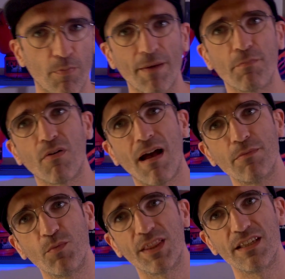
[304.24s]
My
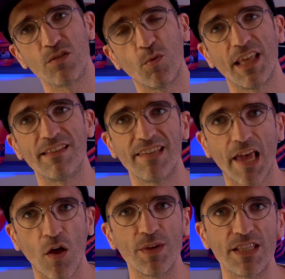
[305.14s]
problem with it is when they
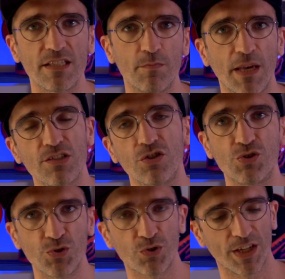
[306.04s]
tell me this is based on a
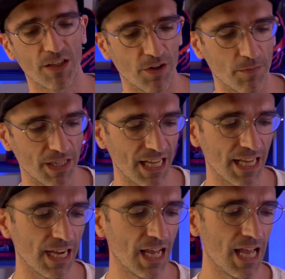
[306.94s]
true story at the very
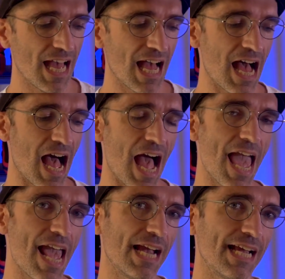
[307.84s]
beginning,
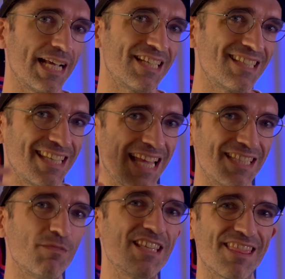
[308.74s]
I just
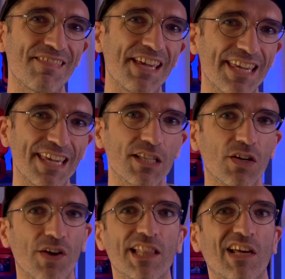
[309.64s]
gets me thinking,
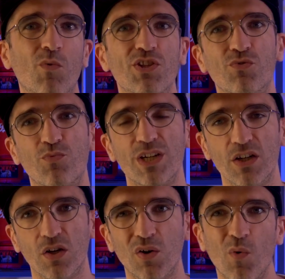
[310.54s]
okay, like what's
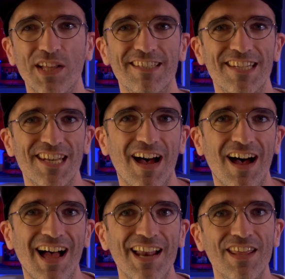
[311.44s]
real, what's
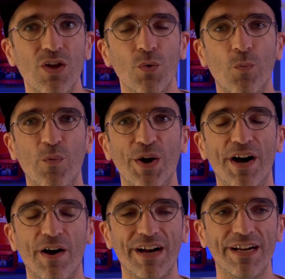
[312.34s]
not,
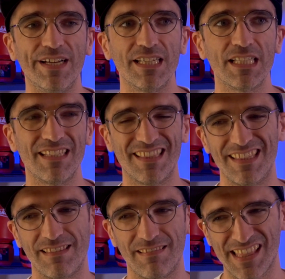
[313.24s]
and
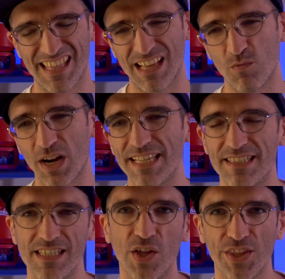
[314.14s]
then when I
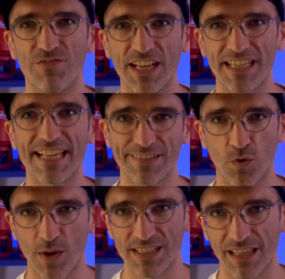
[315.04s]
see all the
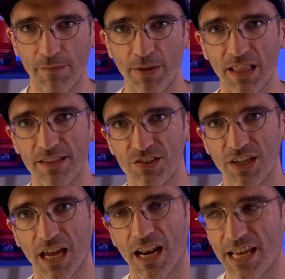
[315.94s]
fantastical ways that they embellished
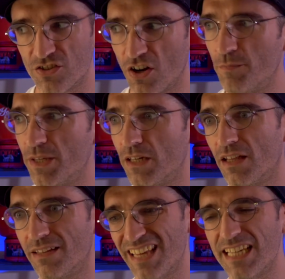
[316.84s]
it, I start being
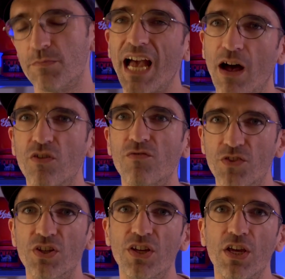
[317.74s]
like, it takes me out of
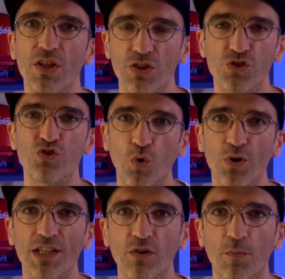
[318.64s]
the
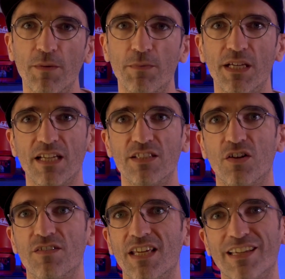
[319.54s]
story a little bit, because I
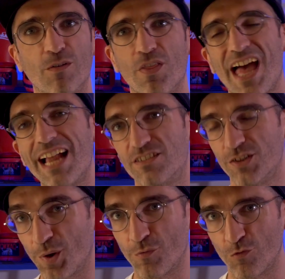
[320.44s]
start saying like, well, that
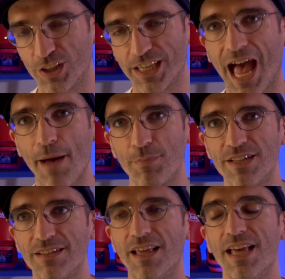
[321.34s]
couldn't have really
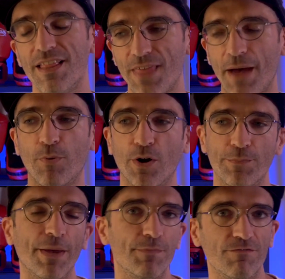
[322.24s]
happened, and that part
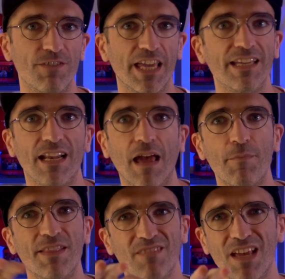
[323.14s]
might be fake, and I
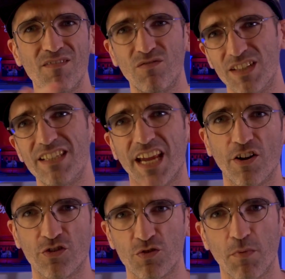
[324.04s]
bet these
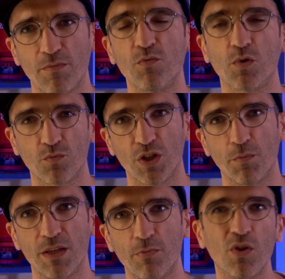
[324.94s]
characters probably weren't real
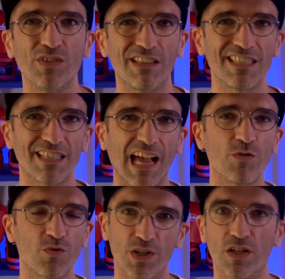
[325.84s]
people, only this guy
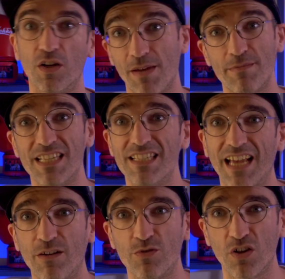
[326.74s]
was real, or maybe this
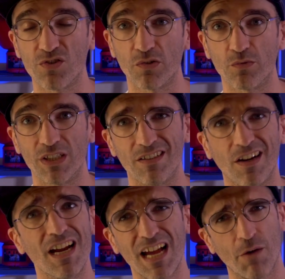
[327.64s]
guy was also real, or
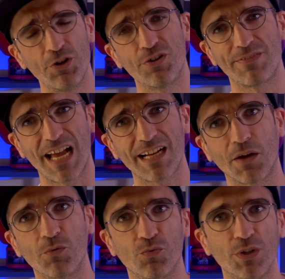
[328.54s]
I wonder if that guy
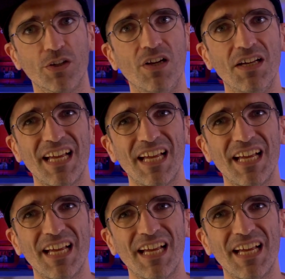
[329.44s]
was real.